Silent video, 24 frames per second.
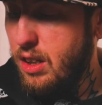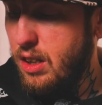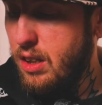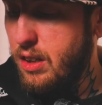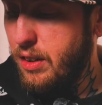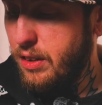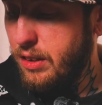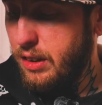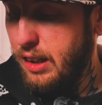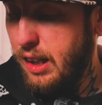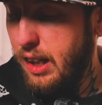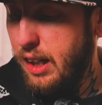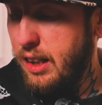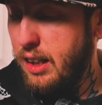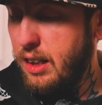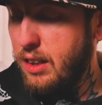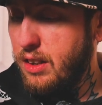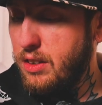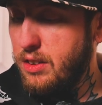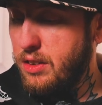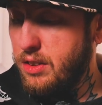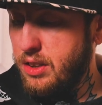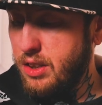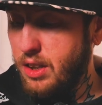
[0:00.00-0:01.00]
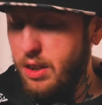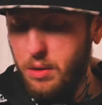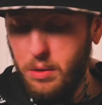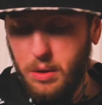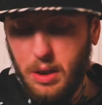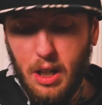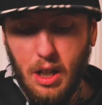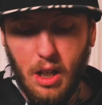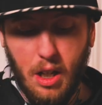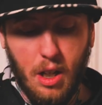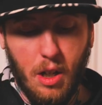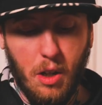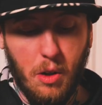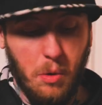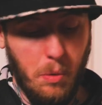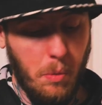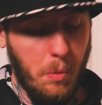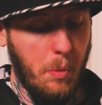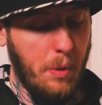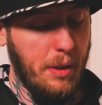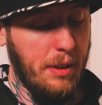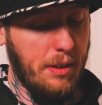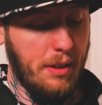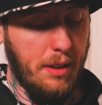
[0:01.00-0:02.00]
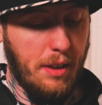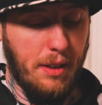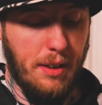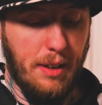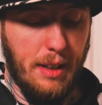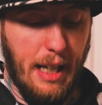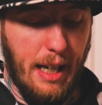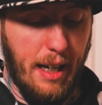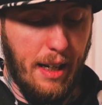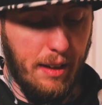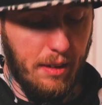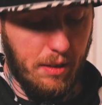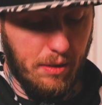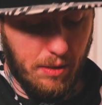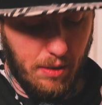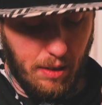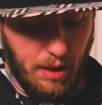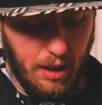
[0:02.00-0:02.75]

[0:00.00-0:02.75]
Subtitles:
Okay, so with that,